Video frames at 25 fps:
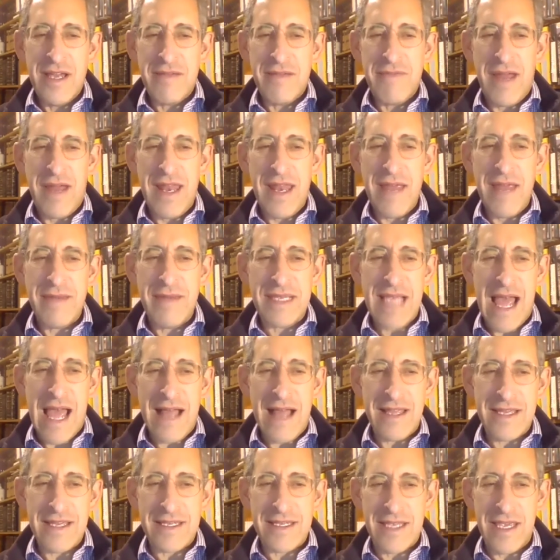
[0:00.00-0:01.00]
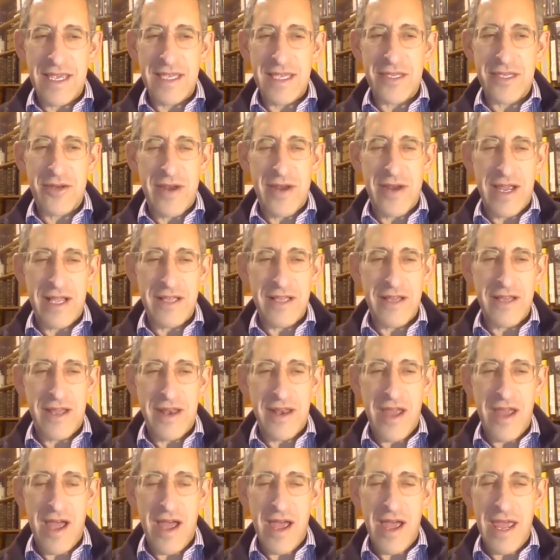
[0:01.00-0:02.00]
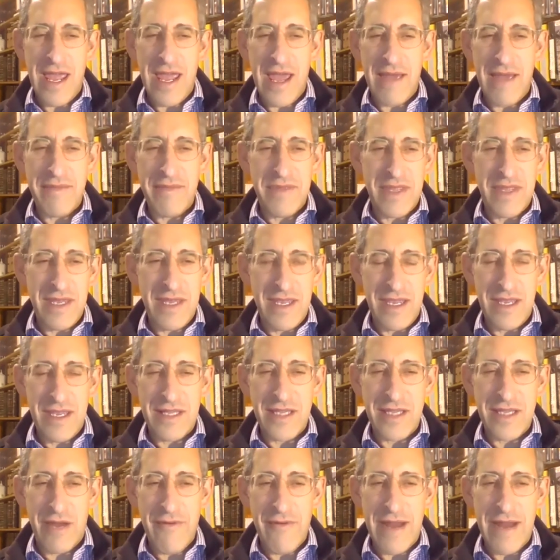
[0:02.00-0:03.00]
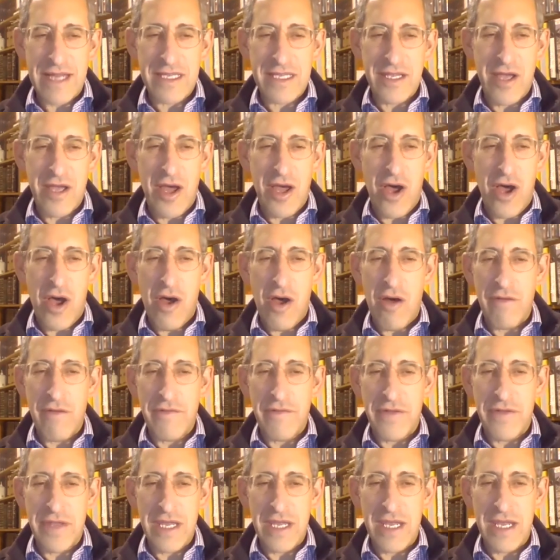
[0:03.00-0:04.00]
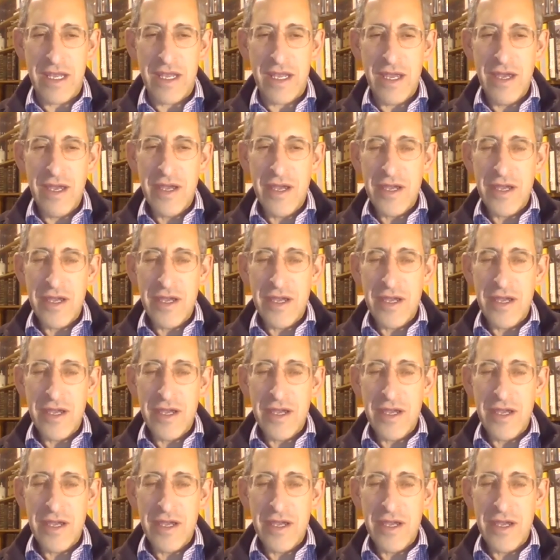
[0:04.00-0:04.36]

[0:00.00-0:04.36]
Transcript: My name is Alex Israel, and I am the director of the